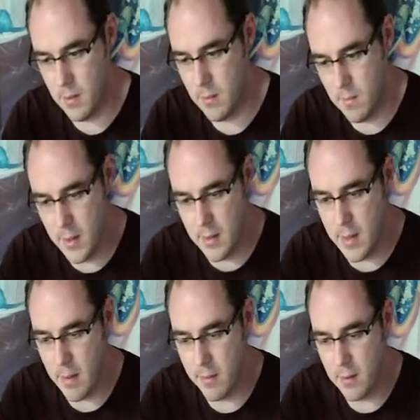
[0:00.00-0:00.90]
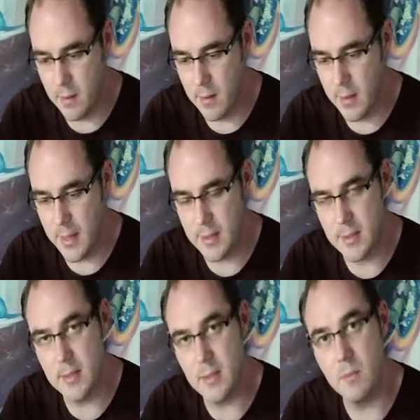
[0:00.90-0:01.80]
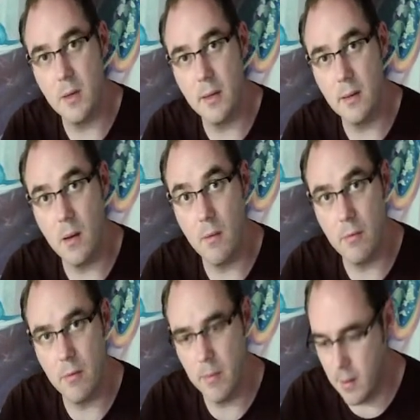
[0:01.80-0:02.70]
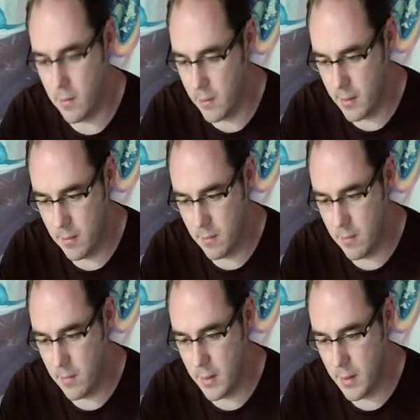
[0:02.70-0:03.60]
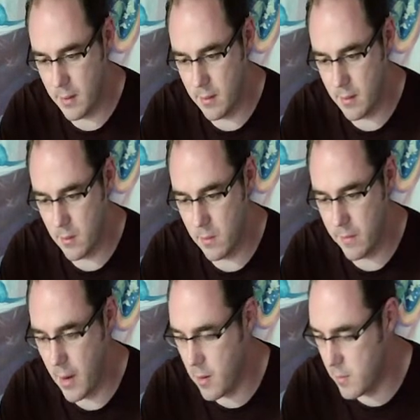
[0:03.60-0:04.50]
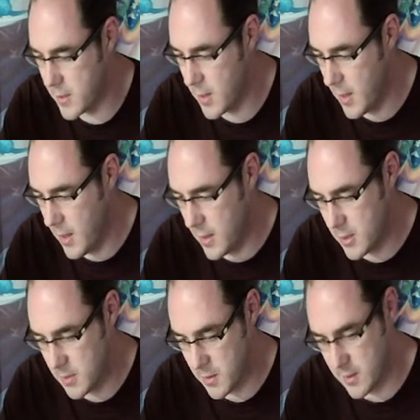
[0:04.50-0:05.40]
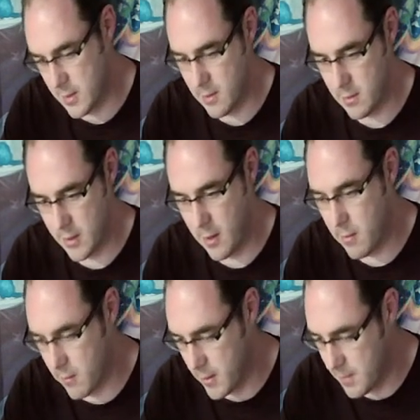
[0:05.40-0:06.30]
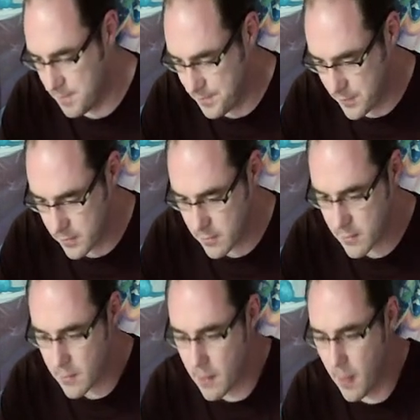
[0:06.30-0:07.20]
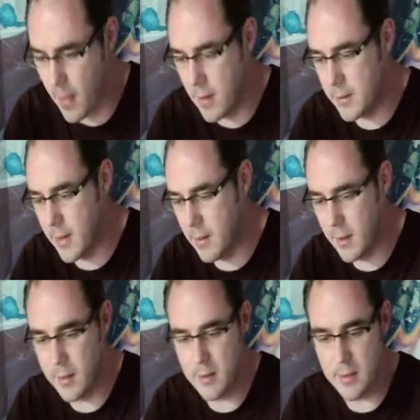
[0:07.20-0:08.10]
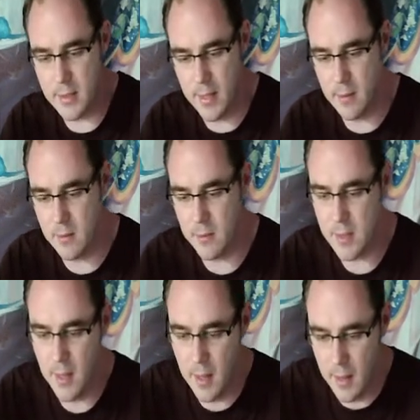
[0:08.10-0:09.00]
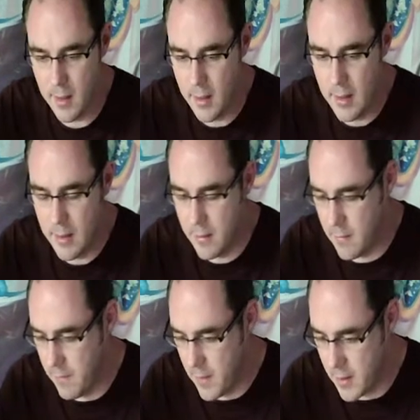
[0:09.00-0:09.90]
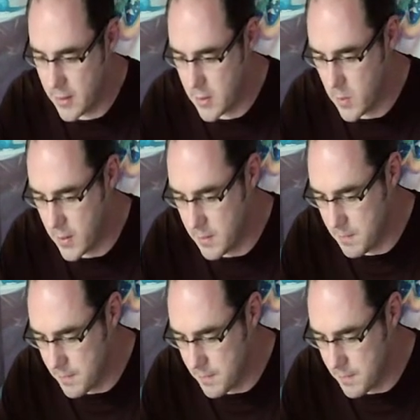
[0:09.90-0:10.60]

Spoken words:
in-depth look at the Exorcist might go on for a bit longer than I would have hoped, just because there's a lot to go through. Now, looking at the skills, the first one,